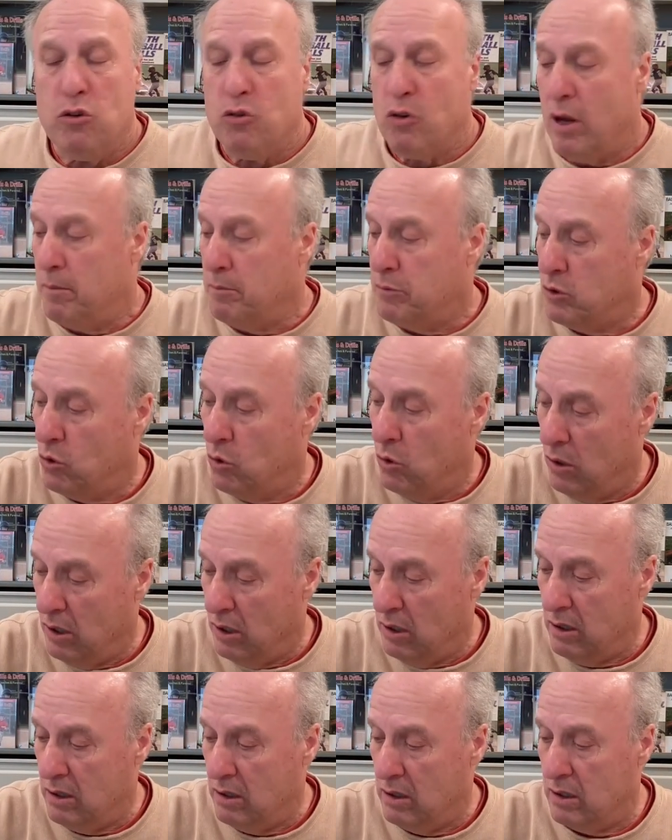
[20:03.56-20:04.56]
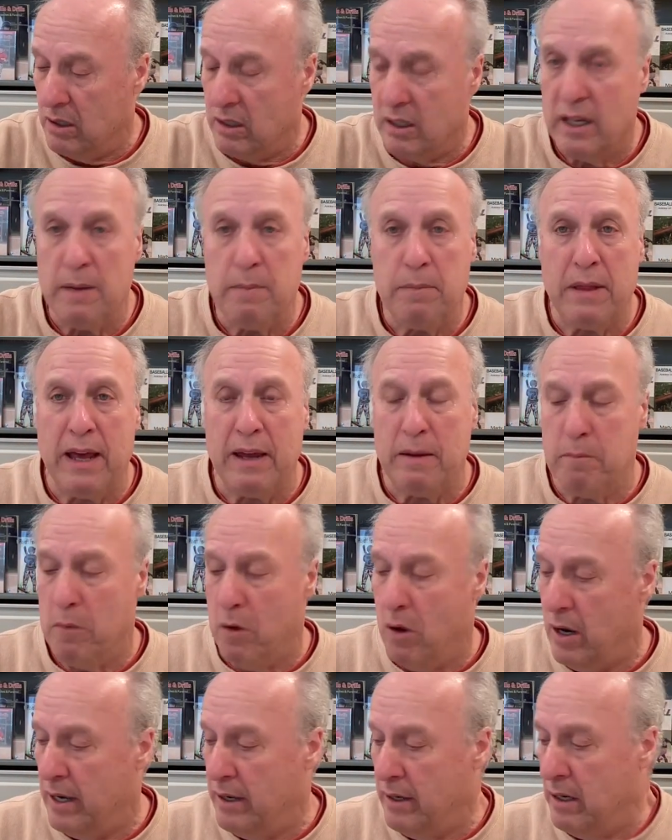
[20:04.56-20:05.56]
trumps all. Keep that in
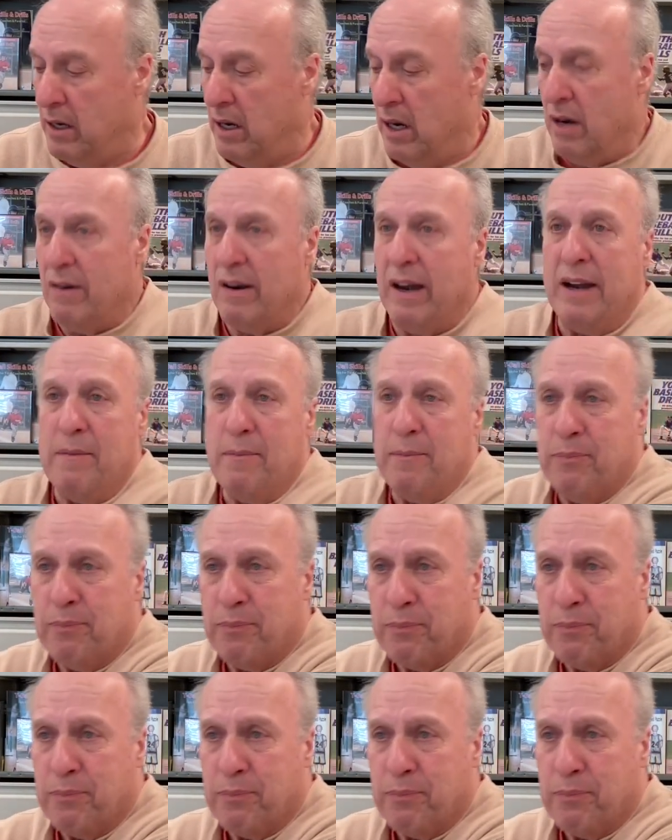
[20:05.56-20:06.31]
mind. All right.